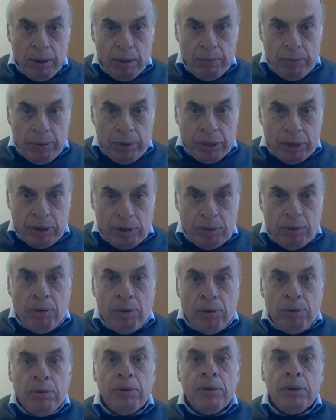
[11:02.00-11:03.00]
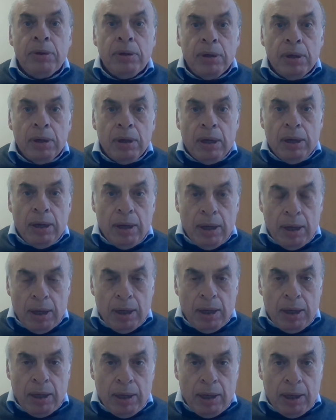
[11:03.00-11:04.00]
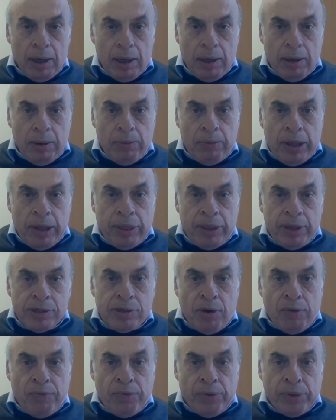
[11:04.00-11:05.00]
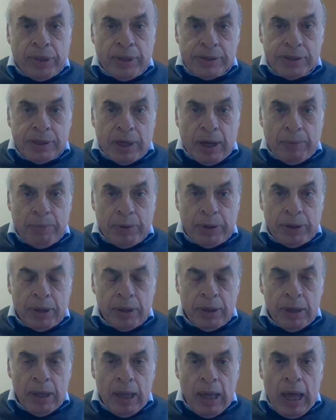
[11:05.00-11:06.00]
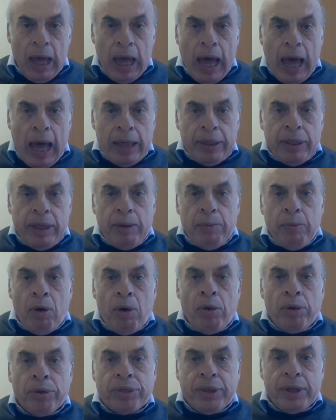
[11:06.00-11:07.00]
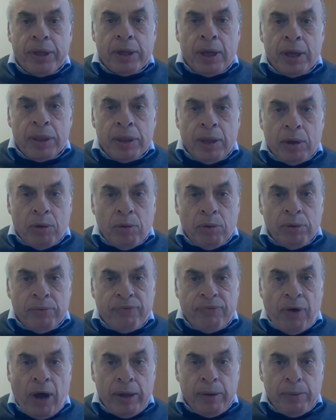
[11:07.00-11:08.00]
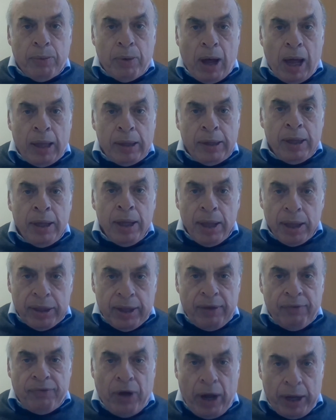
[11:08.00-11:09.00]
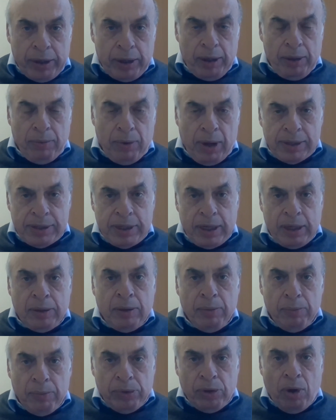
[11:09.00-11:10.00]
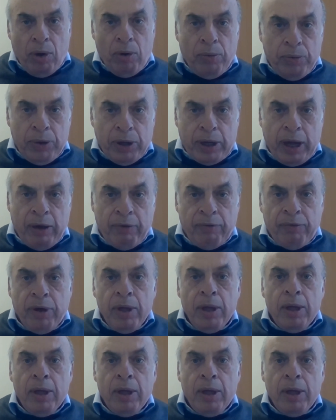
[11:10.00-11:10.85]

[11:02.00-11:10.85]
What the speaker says: with you when these awful things happened? And they were all thinking they couldn't find one. Then finally one said, no, we have,